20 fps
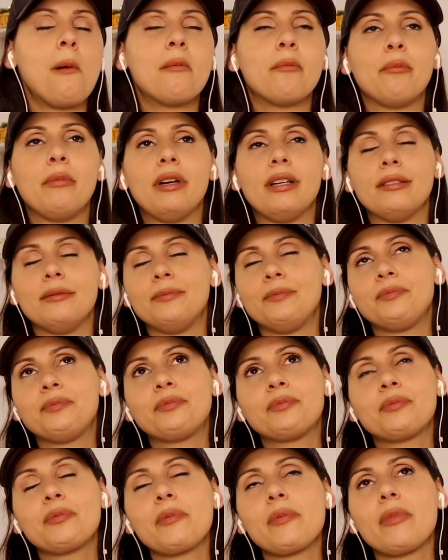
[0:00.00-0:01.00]
But
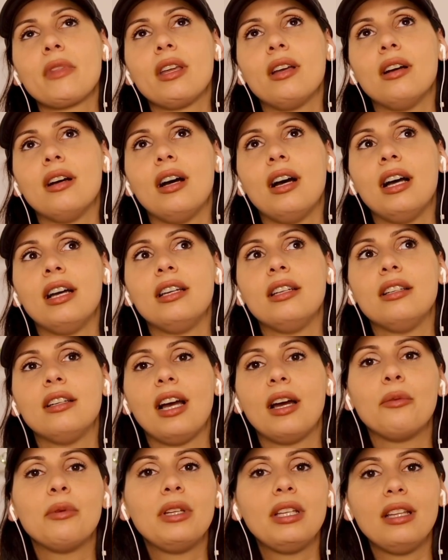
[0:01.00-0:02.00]

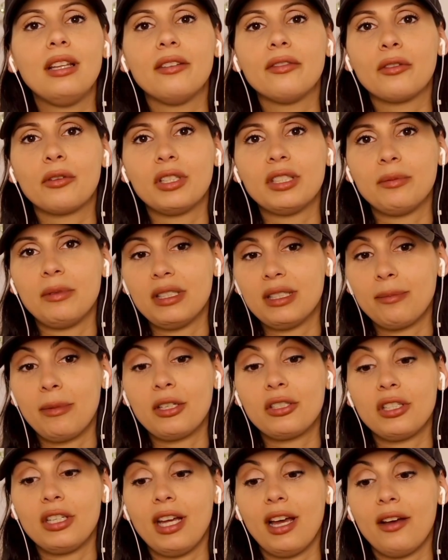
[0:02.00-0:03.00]
I really love Christmas,
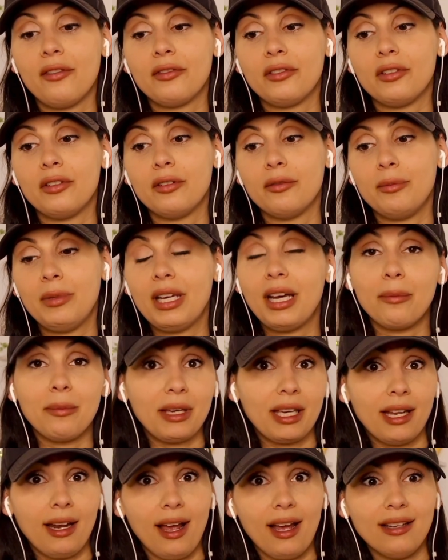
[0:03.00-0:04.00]
especially after
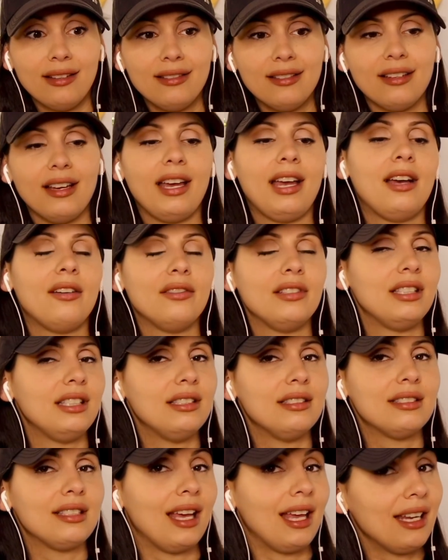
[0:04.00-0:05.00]
becoming an aunt. I have a
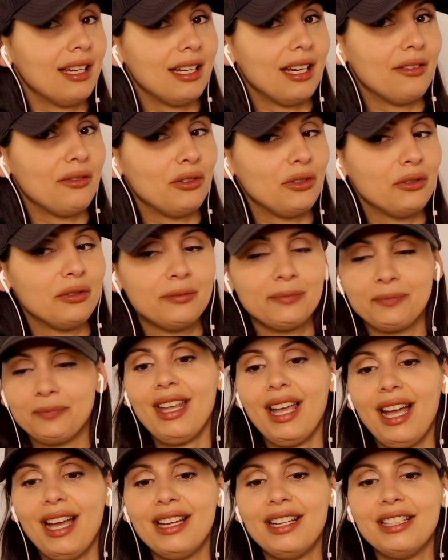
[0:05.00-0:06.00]
niece and a nephew,
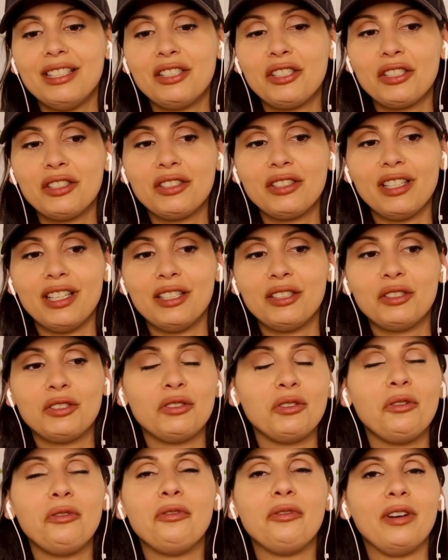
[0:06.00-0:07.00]
and it's
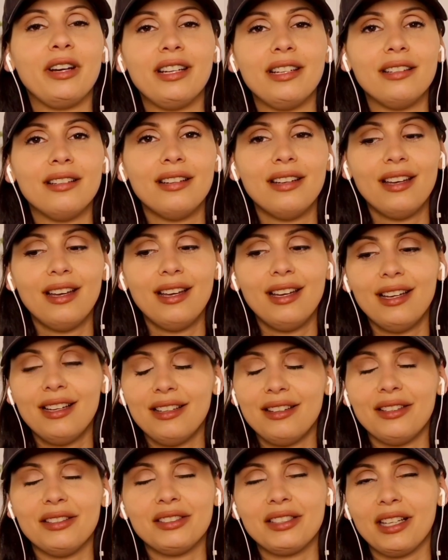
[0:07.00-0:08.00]
so fun
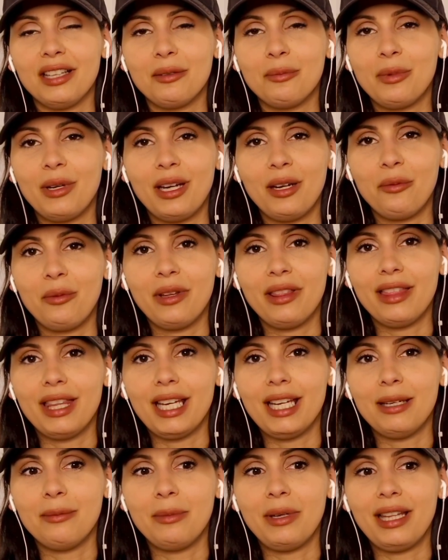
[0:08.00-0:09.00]
to celebrate it with
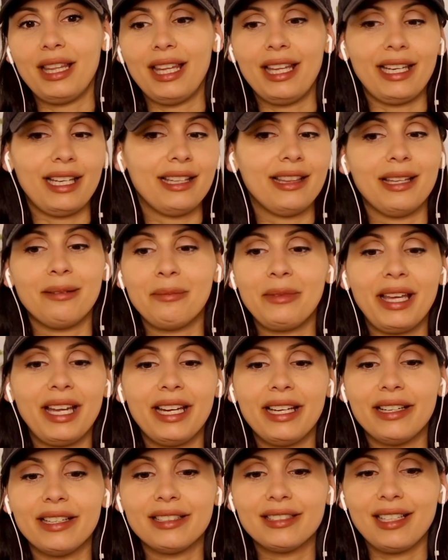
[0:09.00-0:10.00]
them, and like them
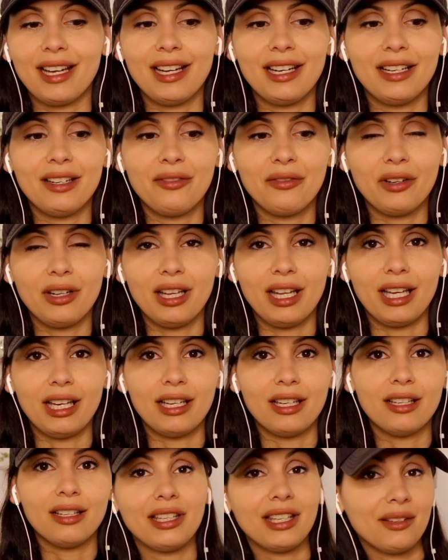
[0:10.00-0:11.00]
getting excited for
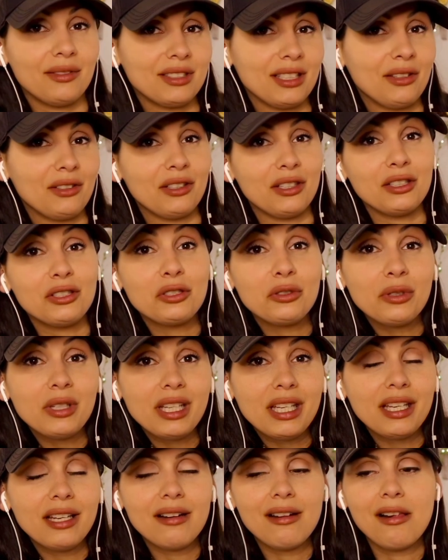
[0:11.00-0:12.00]
like gifts under the
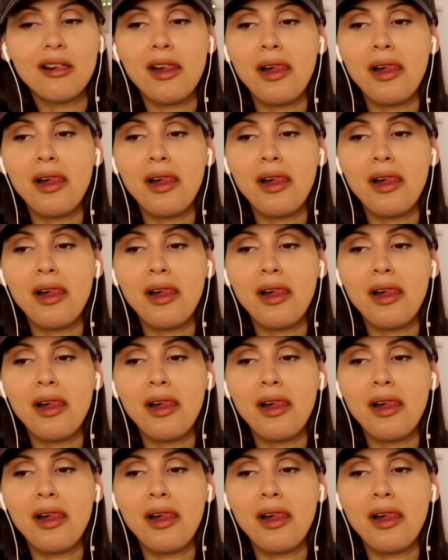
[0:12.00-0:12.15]
tree.